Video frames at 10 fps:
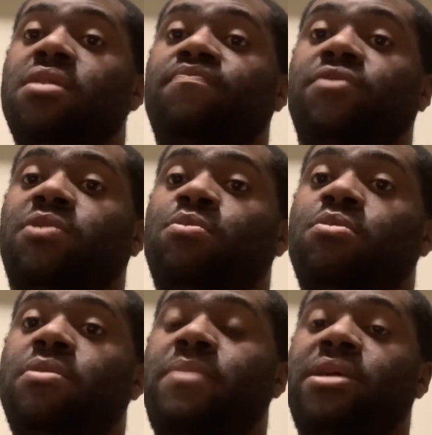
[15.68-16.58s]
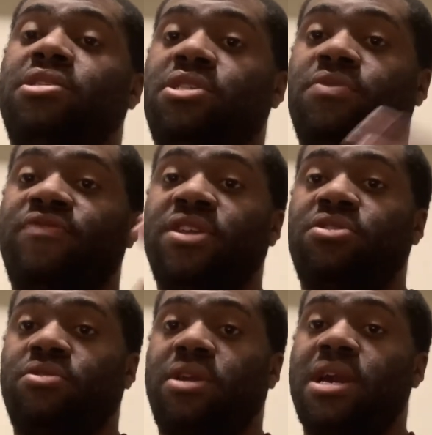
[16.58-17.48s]
This movie about this
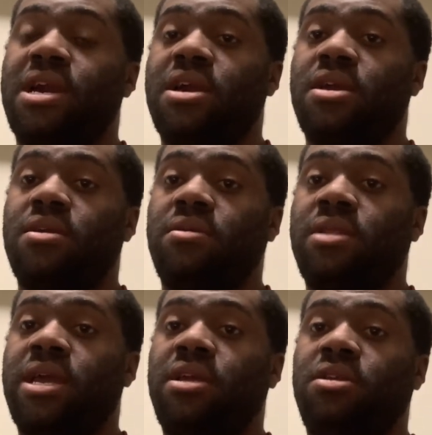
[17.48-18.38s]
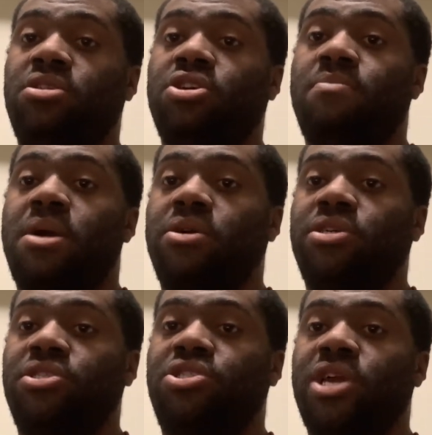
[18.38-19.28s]
inventor guy named
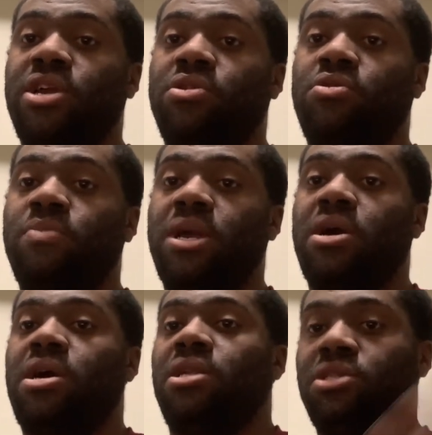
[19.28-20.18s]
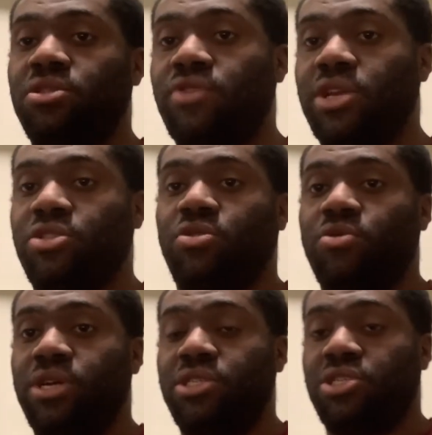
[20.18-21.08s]
Jamarcus Jingle, make all these great
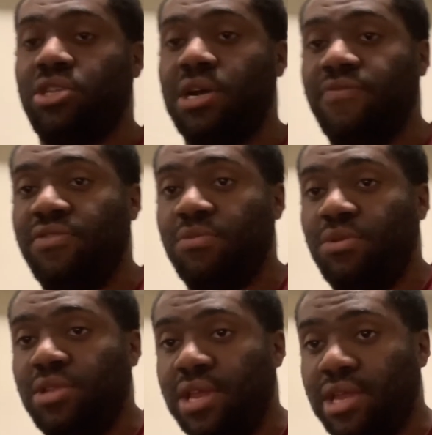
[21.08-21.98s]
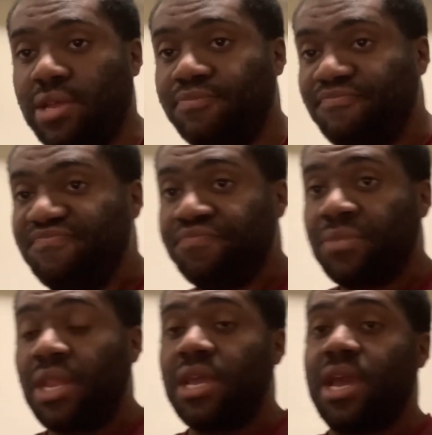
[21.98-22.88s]
toys, stuff and everything,
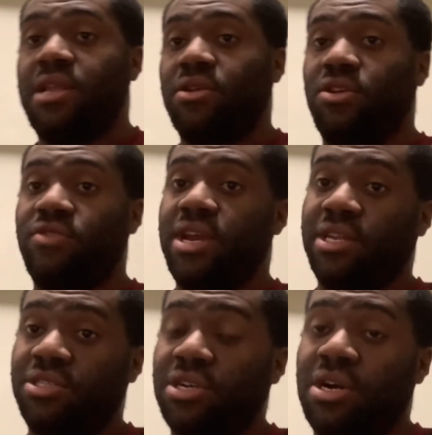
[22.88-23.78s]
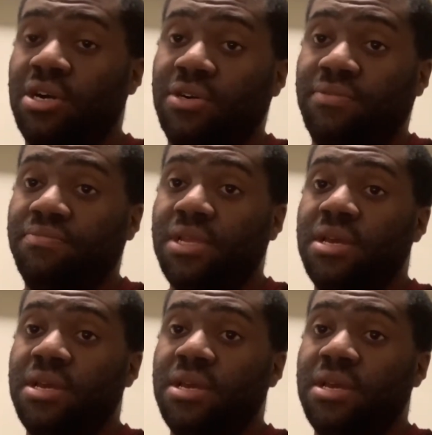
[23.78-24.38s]
had the greatest um